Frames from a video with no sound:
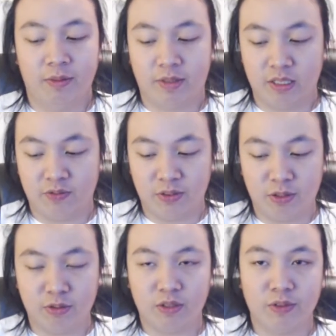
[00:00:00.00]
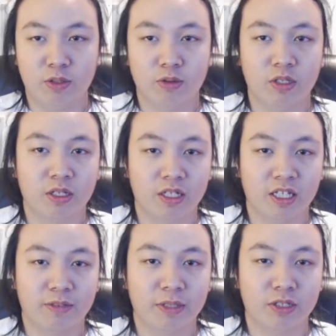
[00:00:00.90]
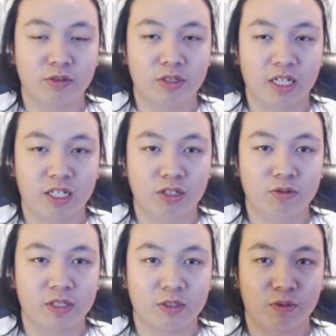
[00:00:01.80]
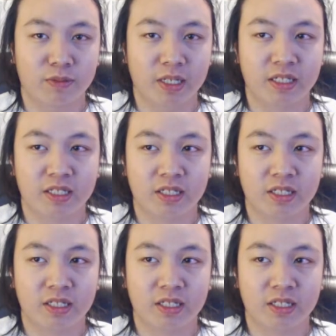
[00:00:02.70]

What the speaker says: Because for those of you like me who did not know what this word meant,